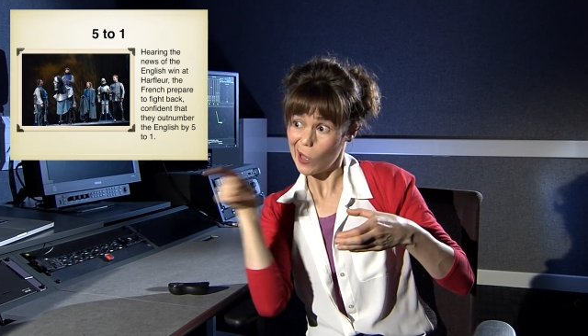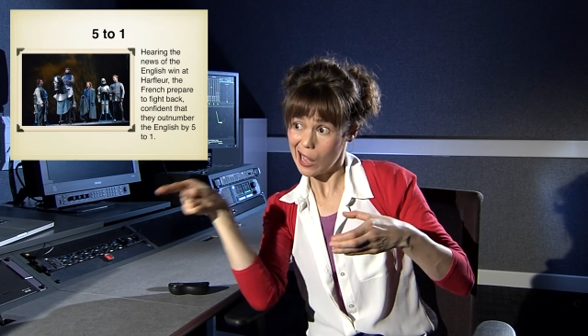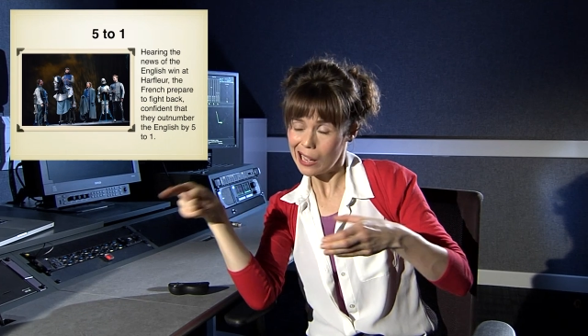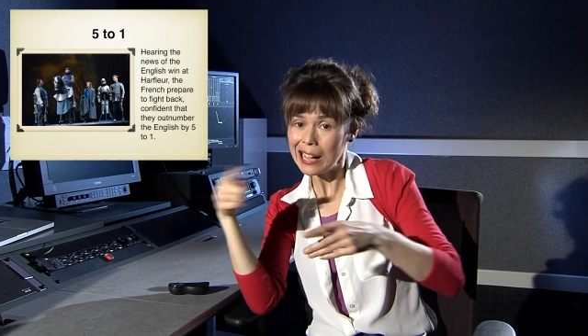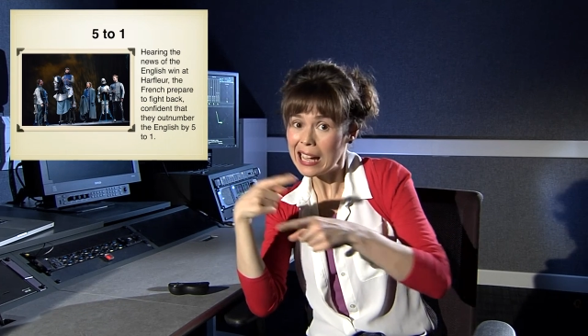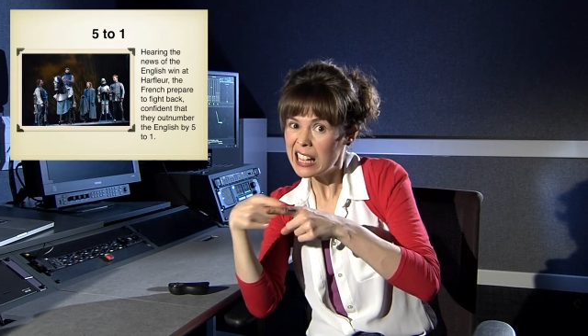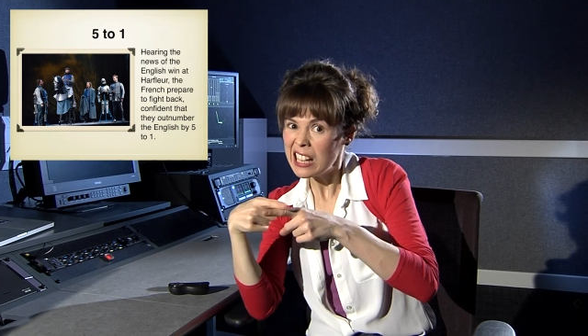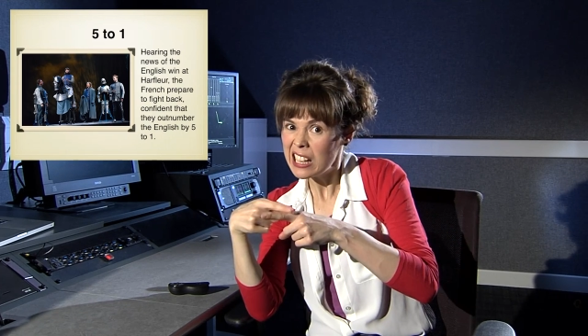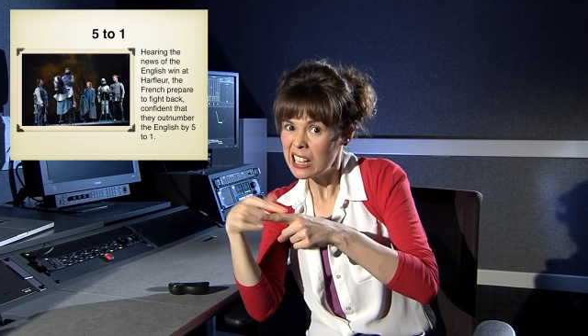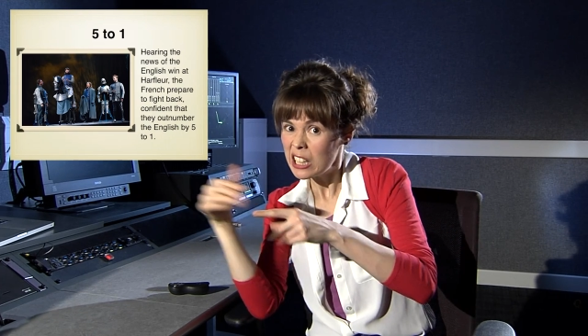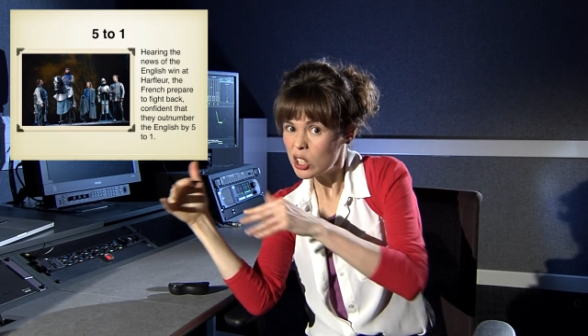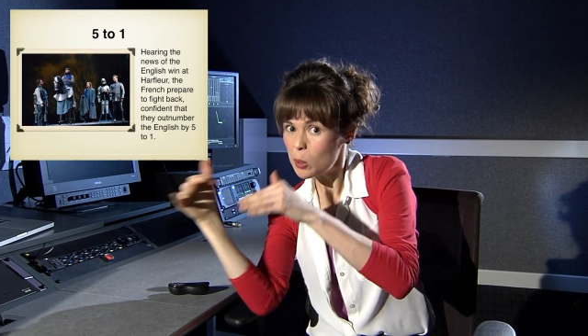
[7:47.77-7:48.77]
And when the
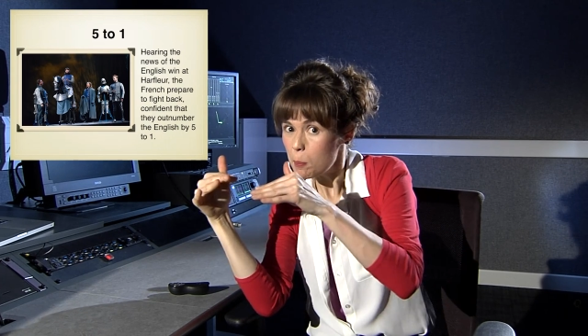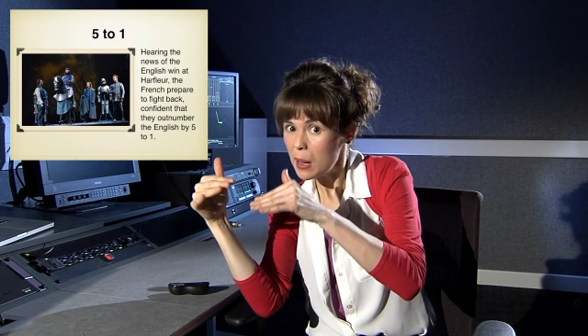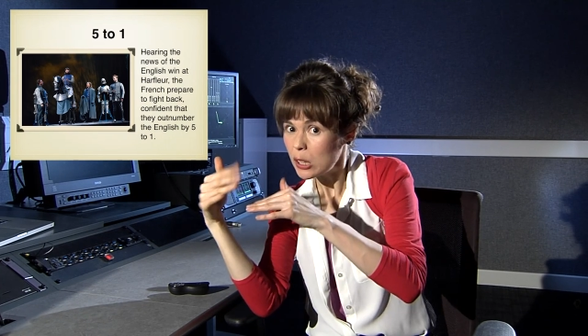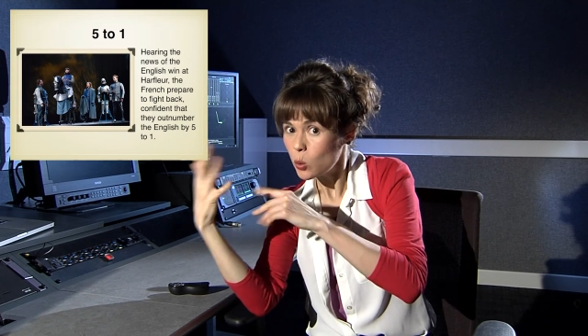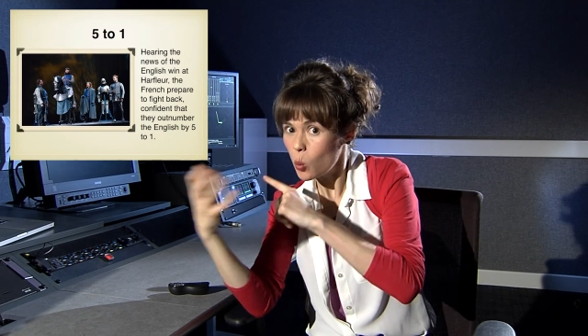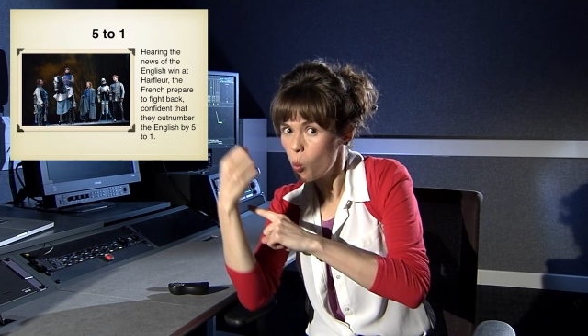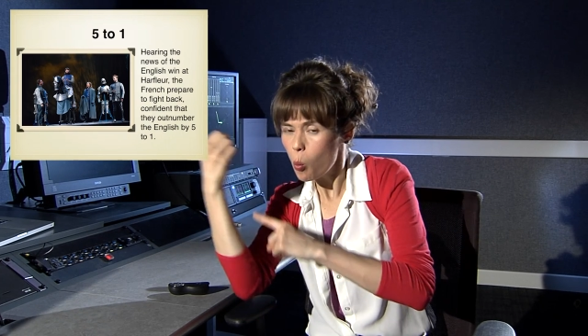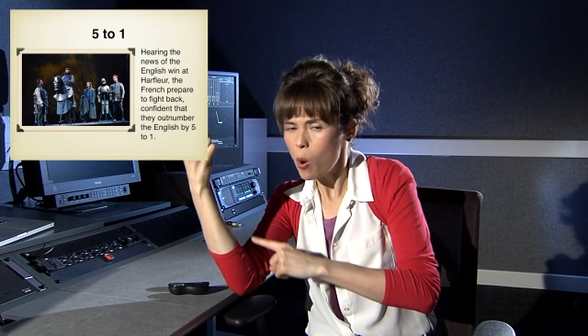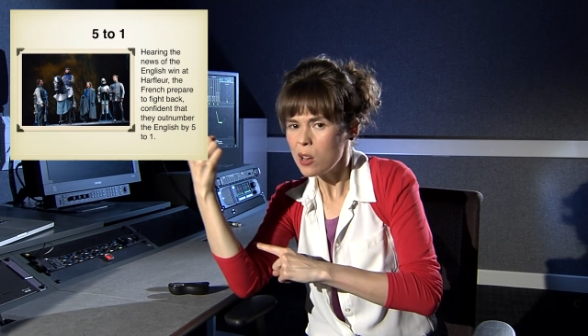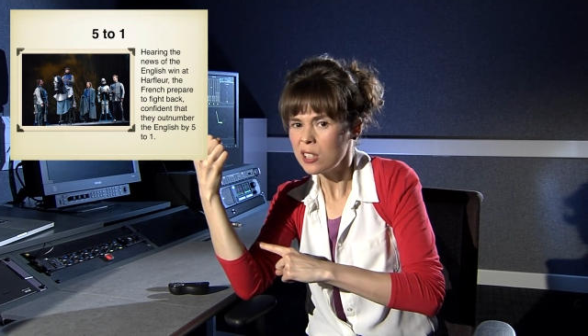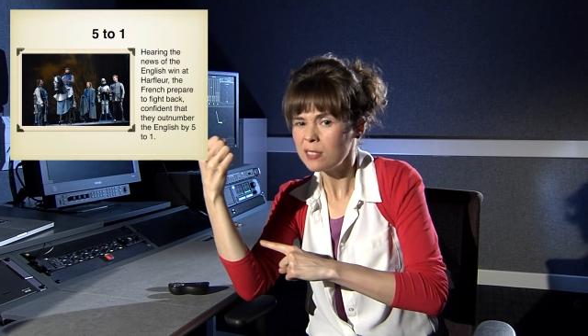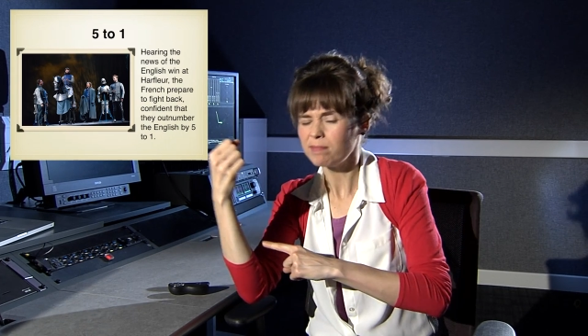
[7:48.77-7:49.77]
French are
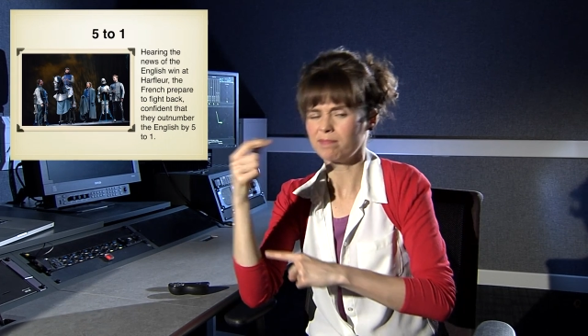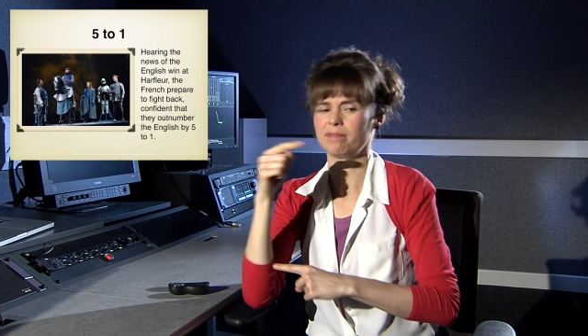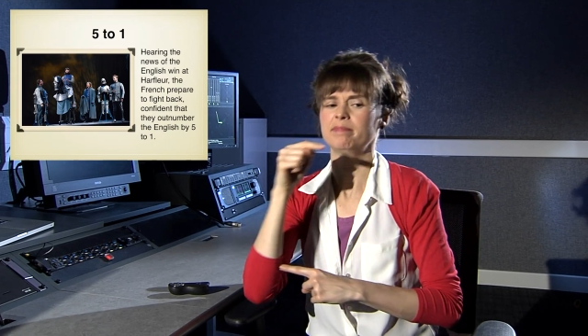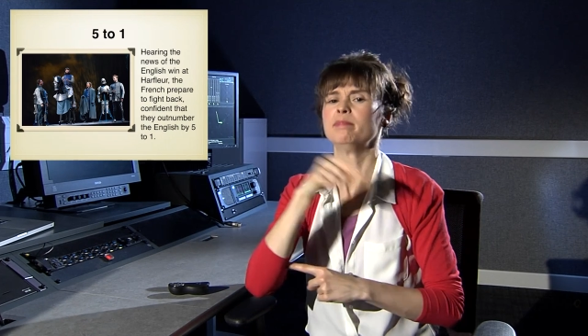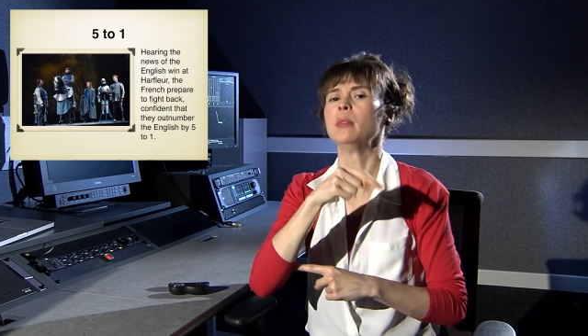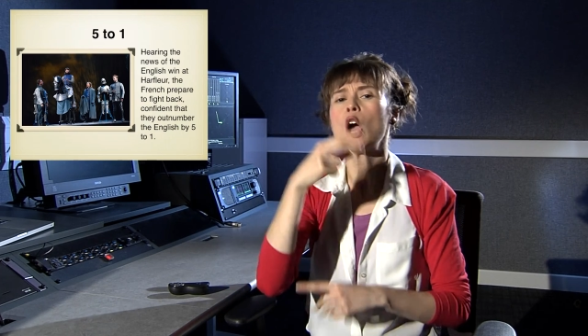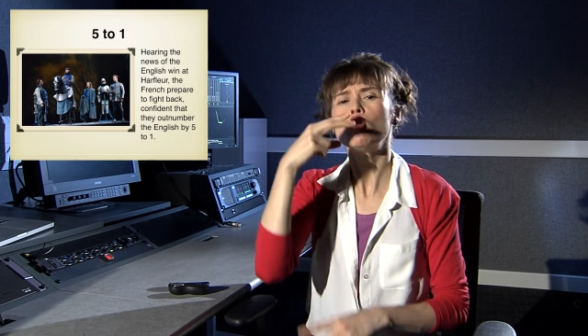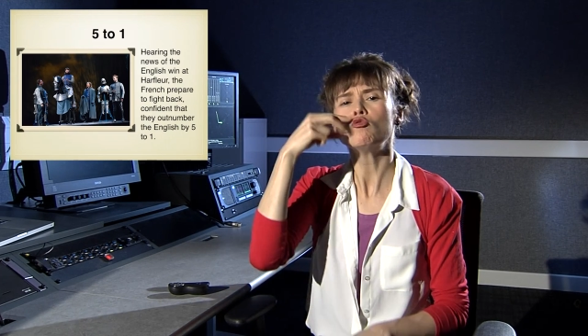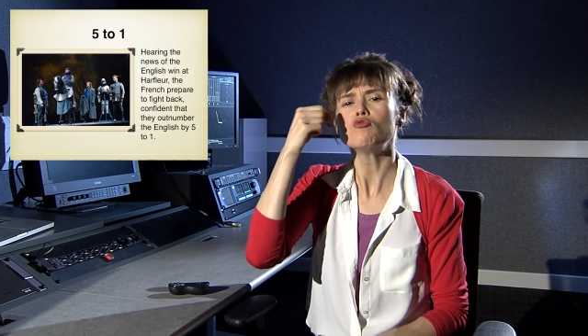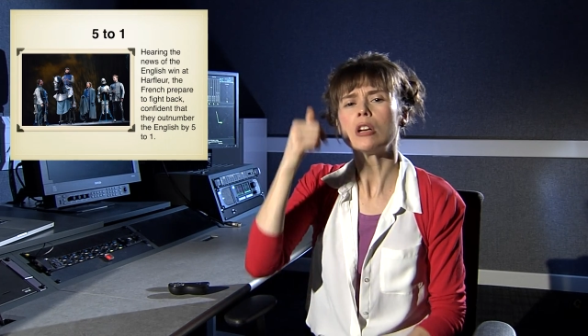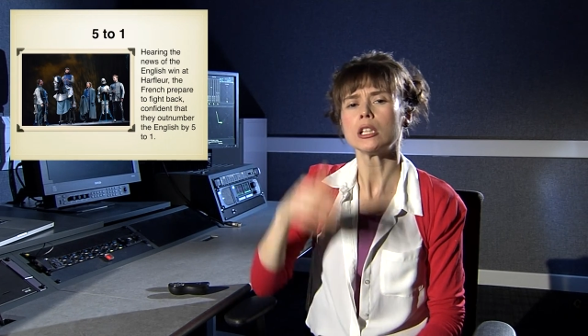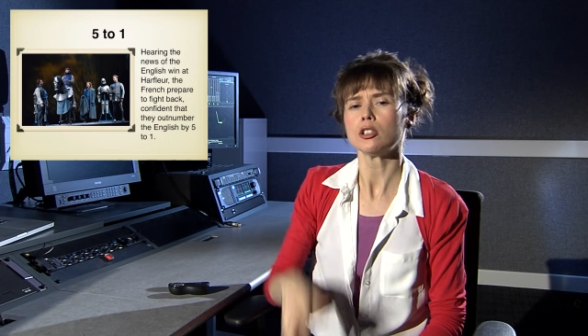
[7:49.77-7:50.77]
informed about this
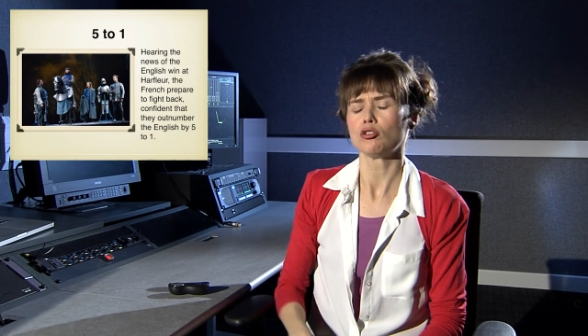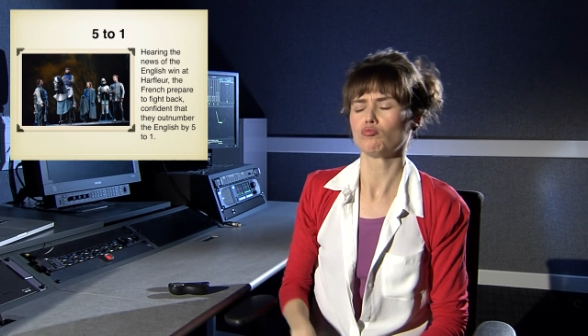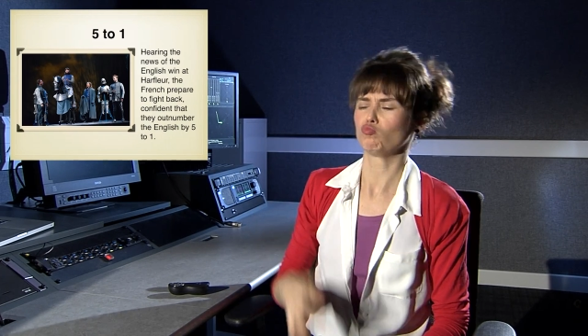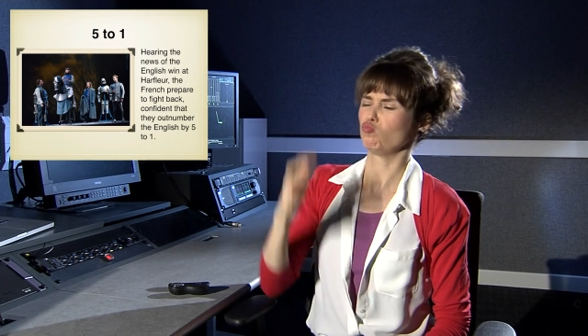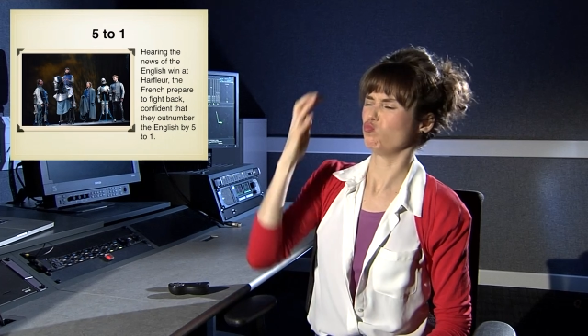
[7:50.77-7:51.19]
victory,